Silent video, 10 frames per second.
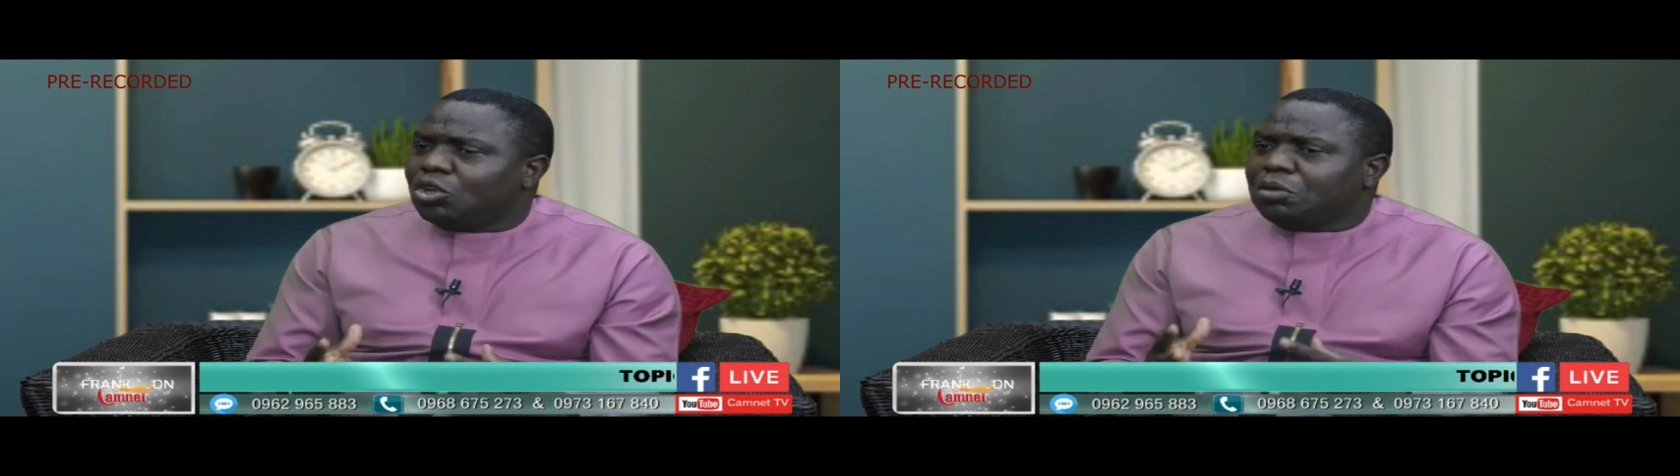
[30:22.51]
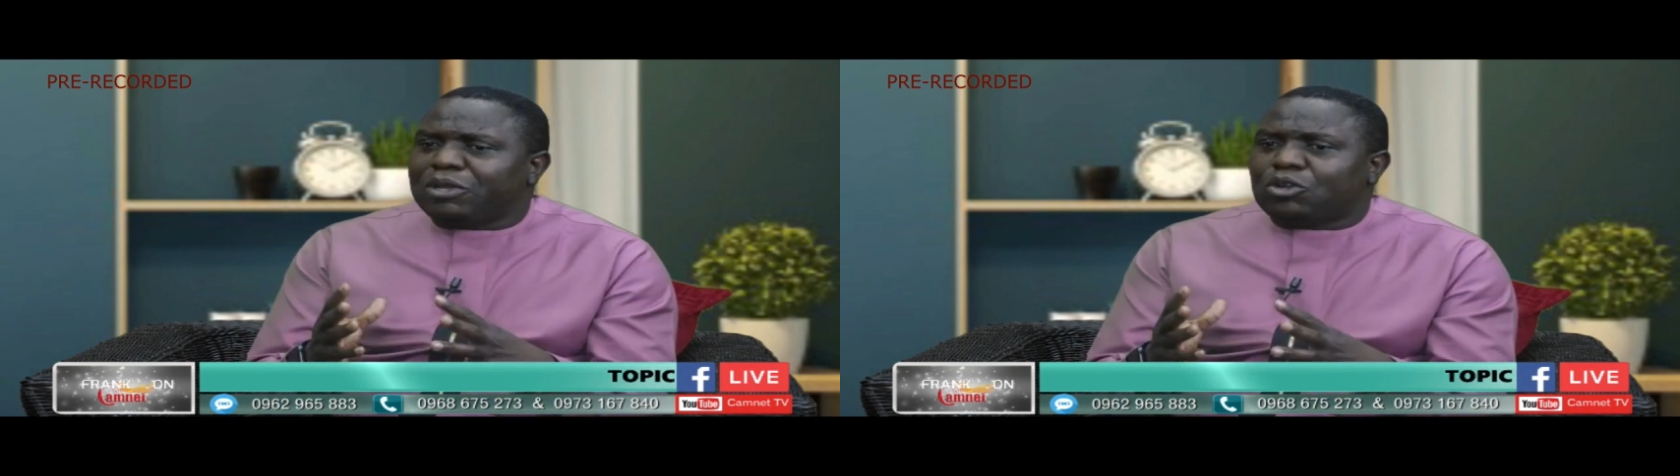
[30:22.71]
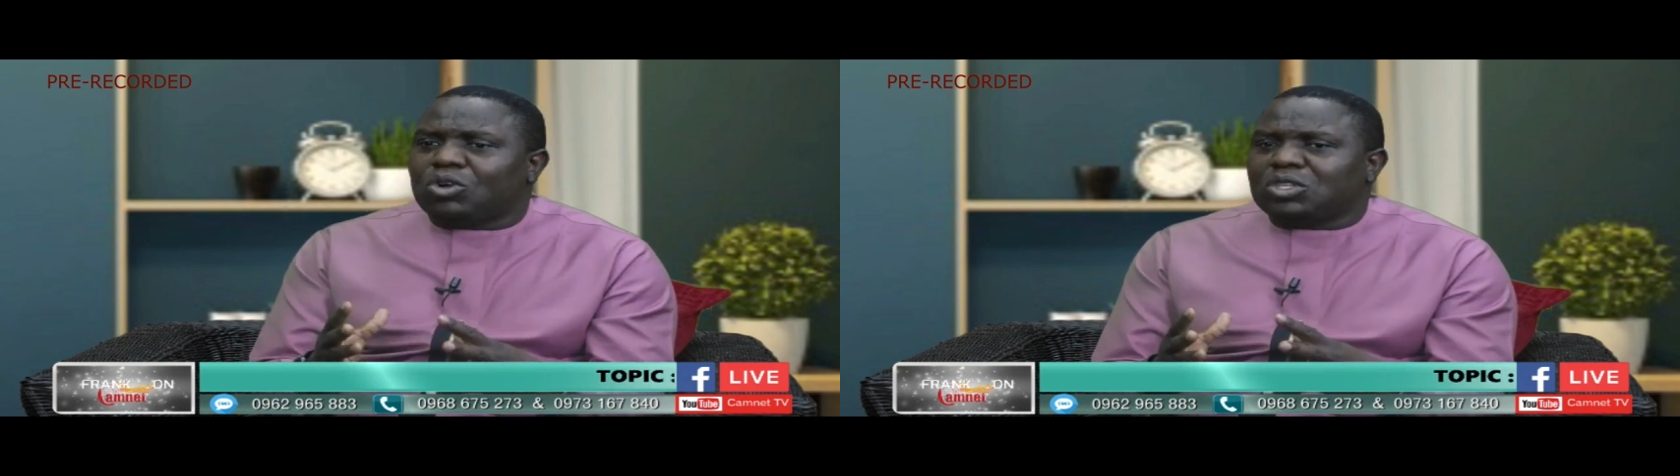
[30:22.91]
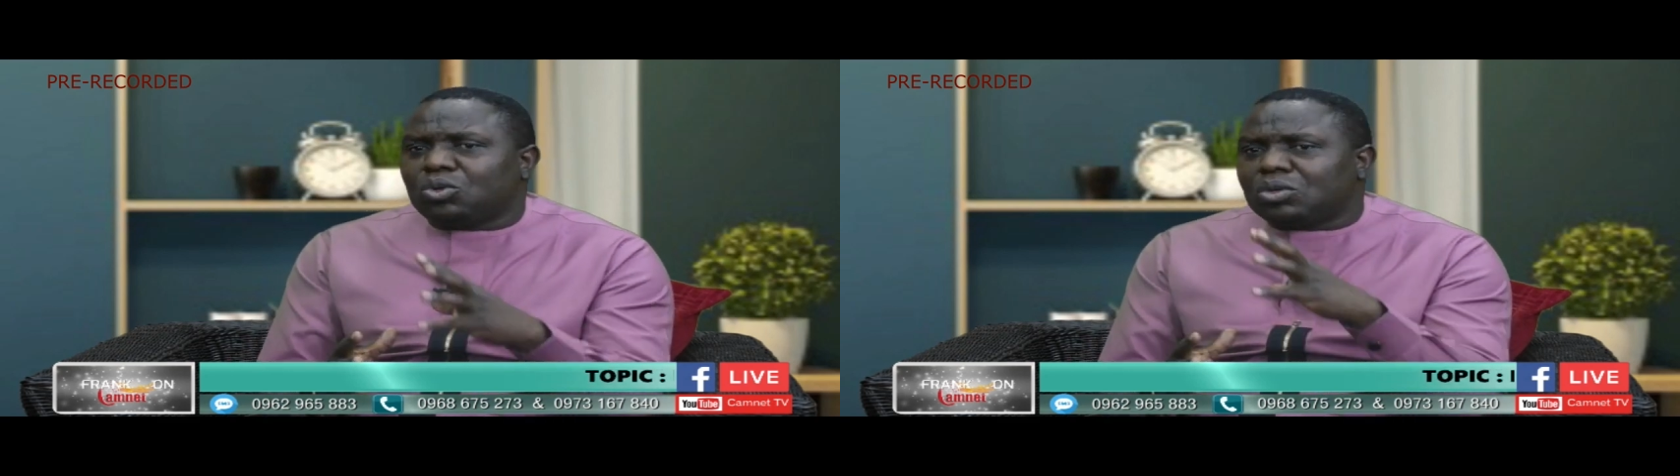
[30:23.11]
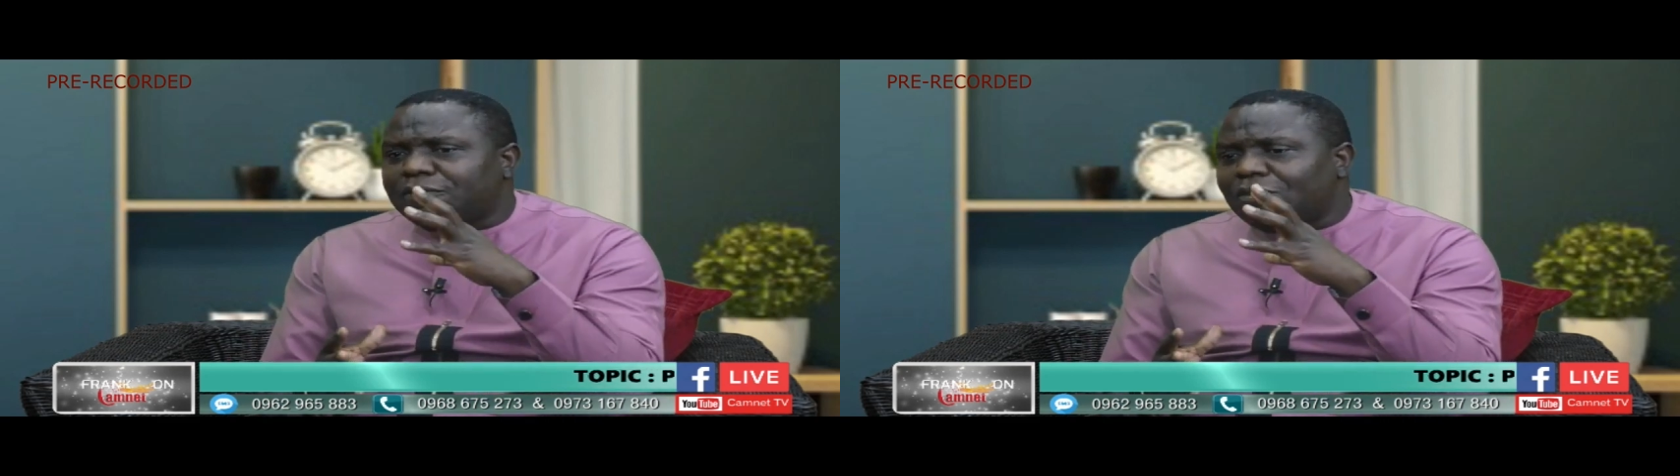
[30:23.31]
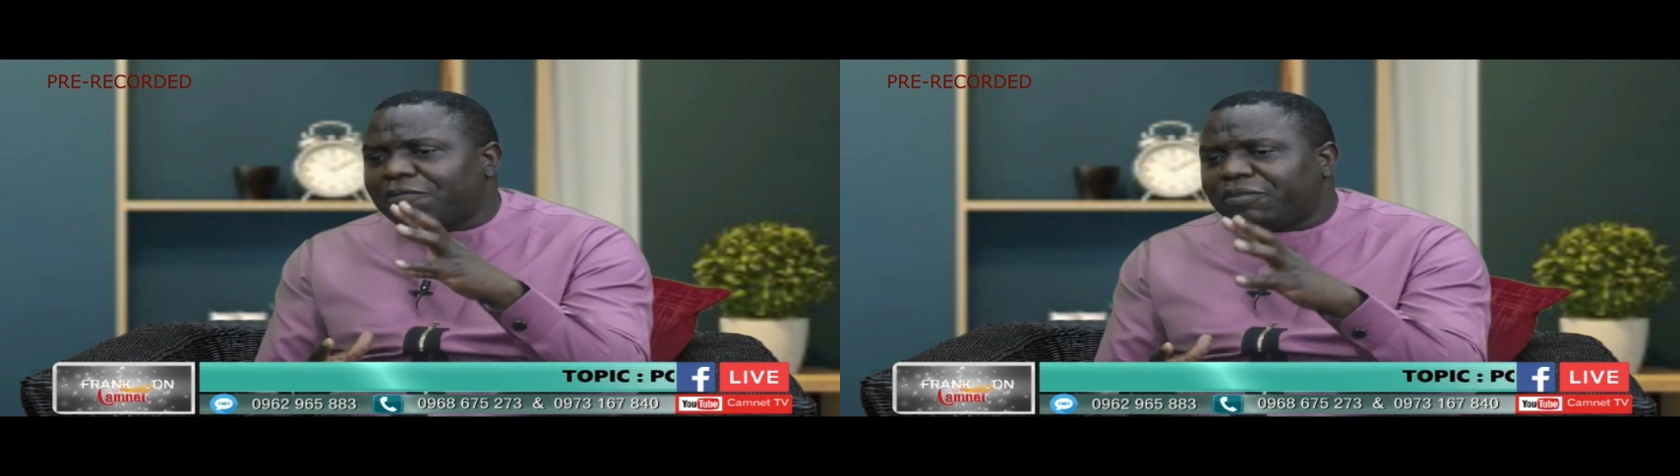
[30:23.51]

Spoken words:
Not because those 4